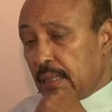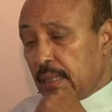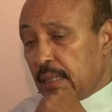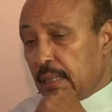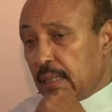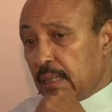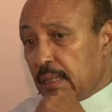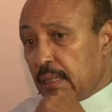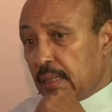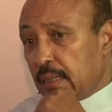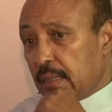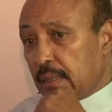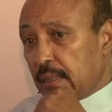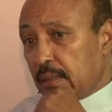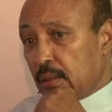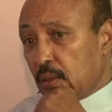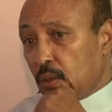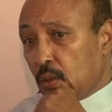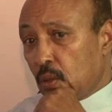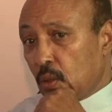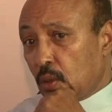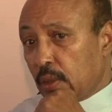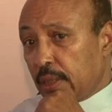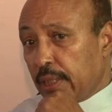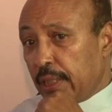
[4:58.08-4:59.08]
are
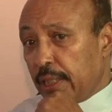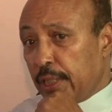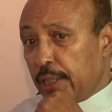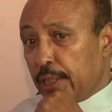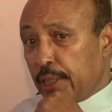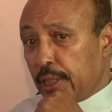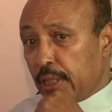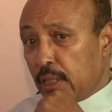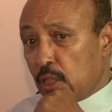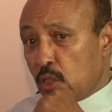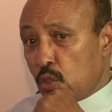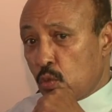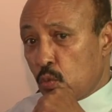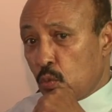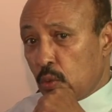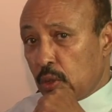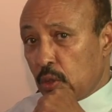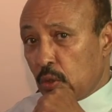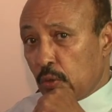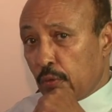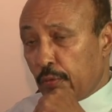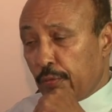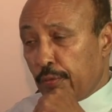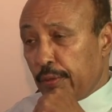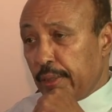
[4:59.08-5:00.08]
occasions when
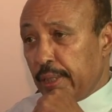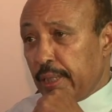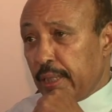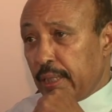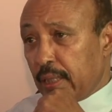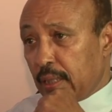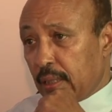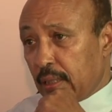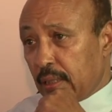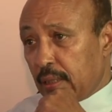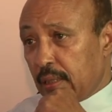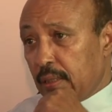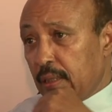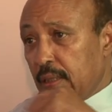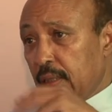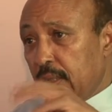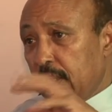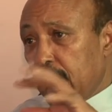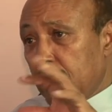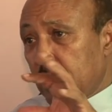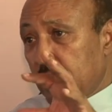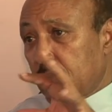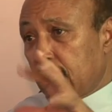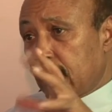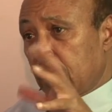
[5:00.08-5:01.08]
you feel
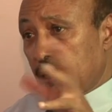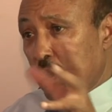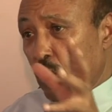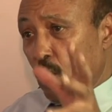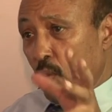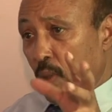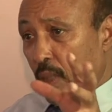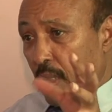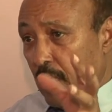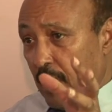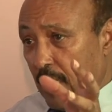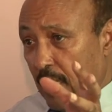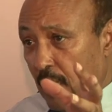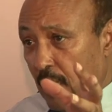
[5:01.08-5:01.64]
that you are an